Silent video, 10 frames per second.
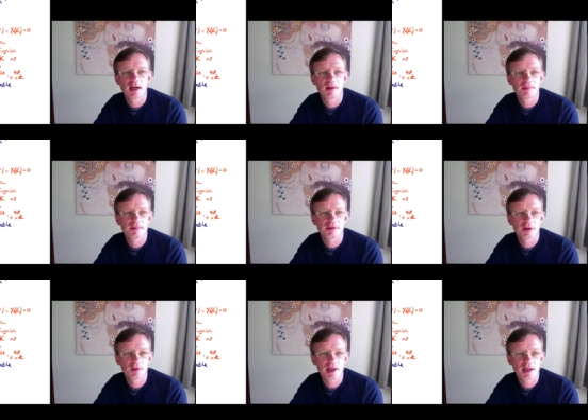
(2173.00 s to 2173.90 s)
um,
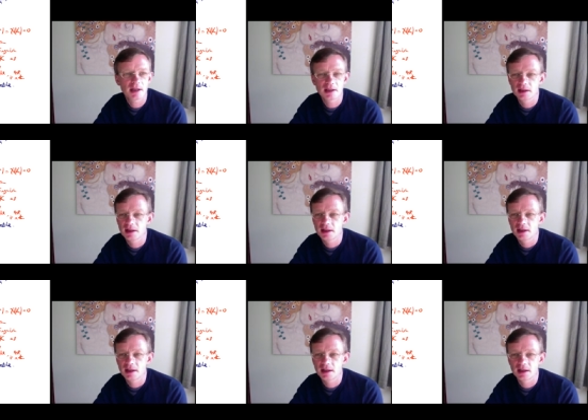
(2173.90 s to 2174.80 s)
so here,
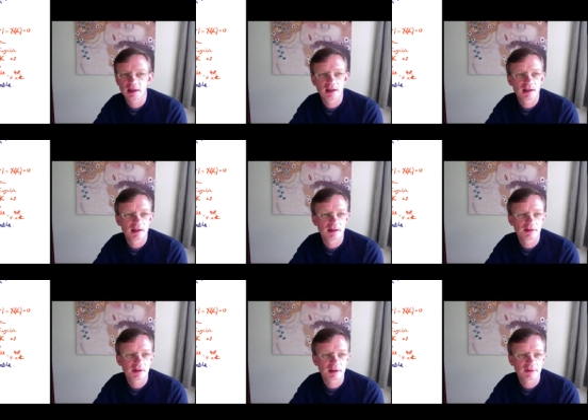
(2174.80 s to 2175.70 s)
uh,
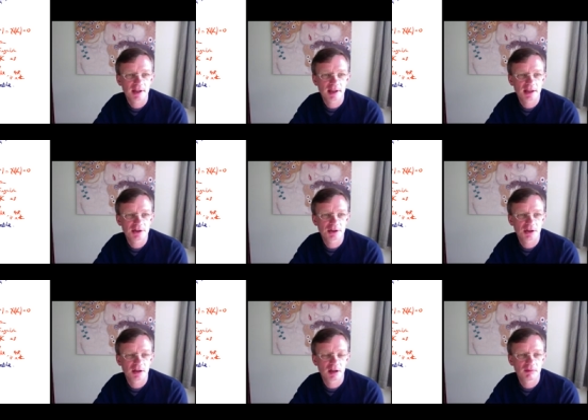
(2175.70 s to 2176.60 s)
starting from that
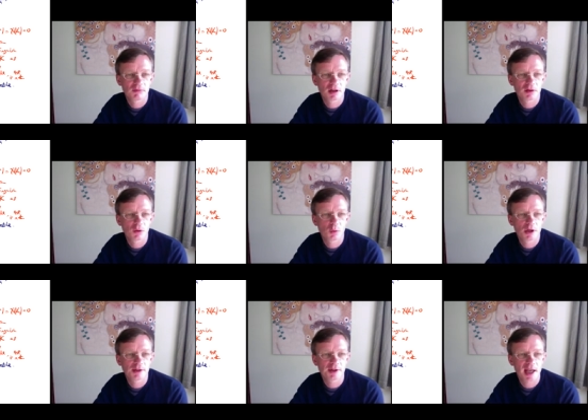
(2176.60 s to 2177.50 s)
edge, um, the
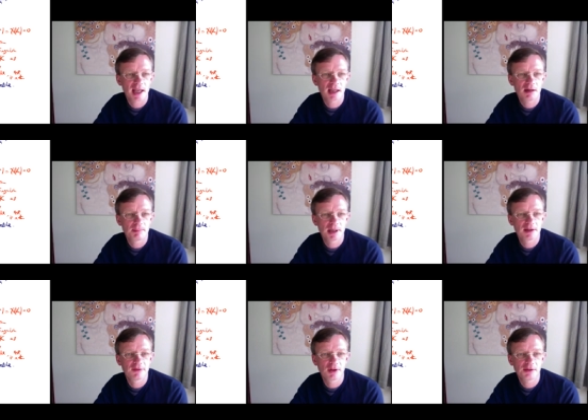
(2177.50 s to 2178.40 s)
word is A, B
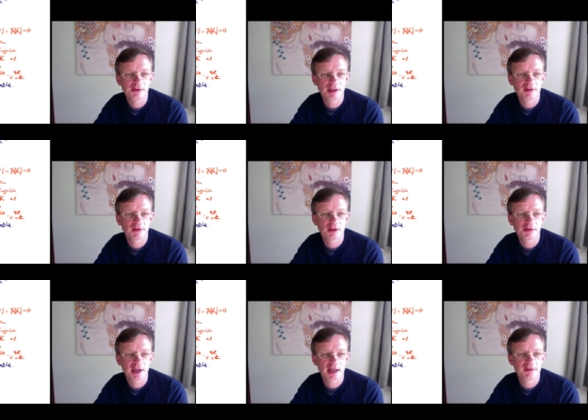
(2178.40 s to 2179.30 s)
inverse, C
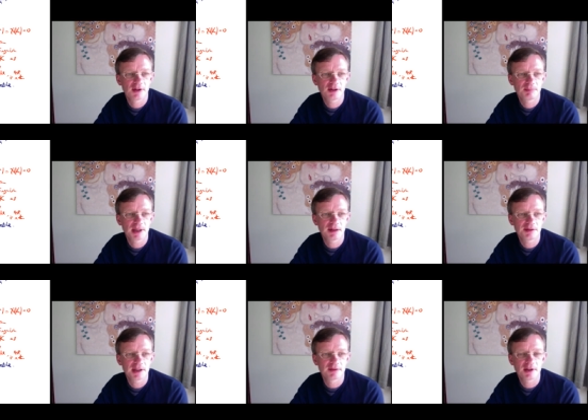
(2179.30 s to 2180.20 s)
inverse, A inverse, B,
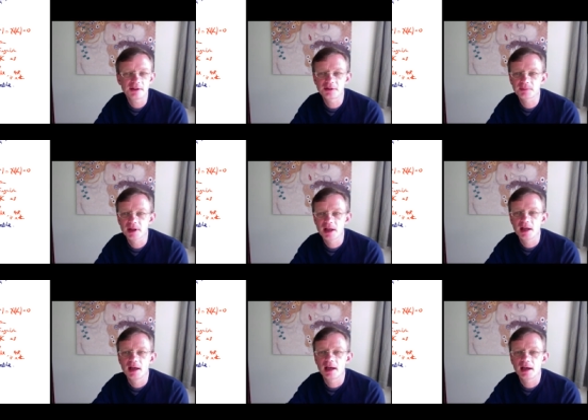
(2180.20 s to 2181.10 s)
C inverse.
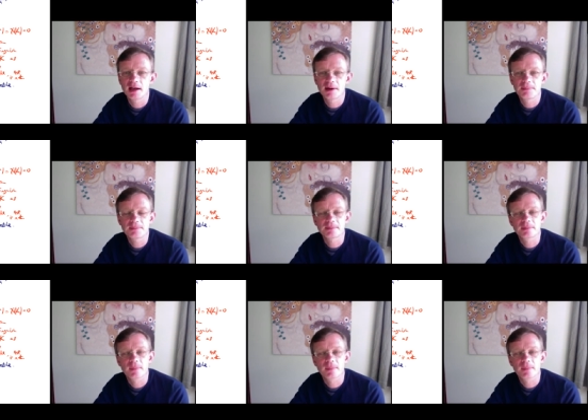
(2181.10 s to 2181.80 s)
Um,